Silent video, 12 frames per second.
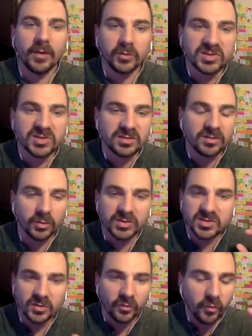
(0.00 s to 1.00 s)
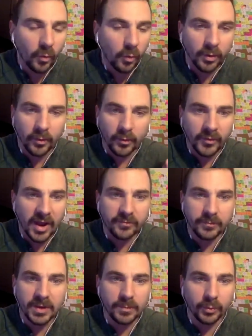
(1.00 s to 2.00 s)
those four or
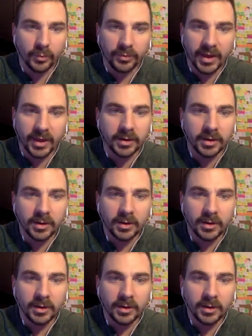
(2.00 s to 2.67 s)
five people that